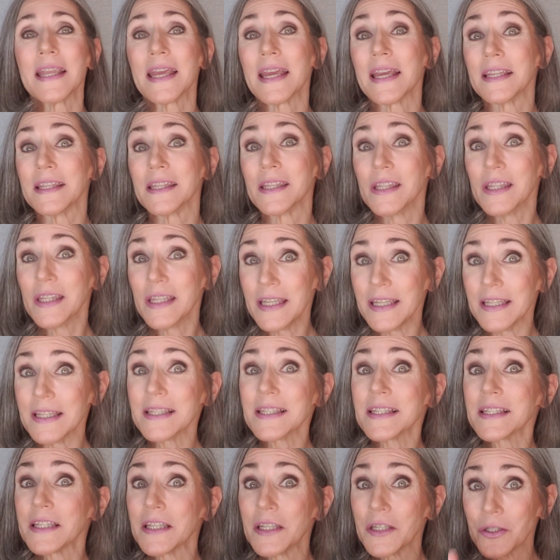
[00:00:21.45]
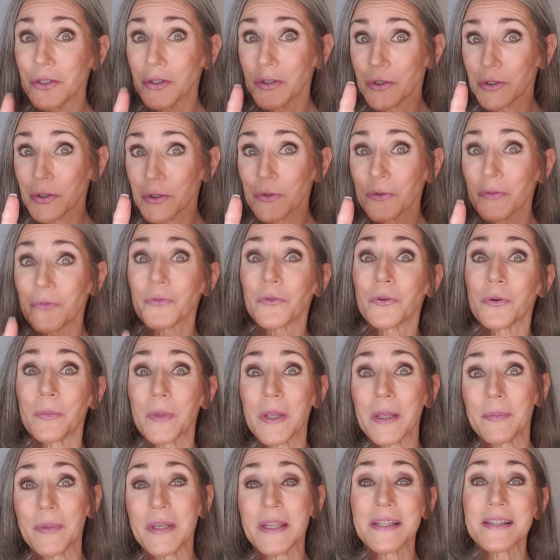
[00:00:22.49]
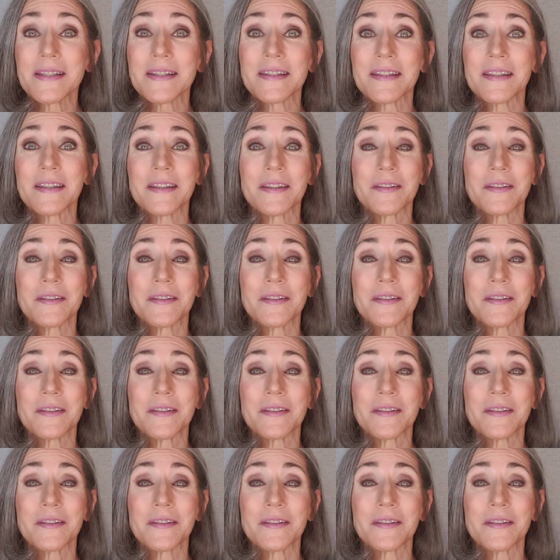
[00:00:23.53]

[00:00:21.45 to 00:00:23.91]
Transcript: at least two fur babies,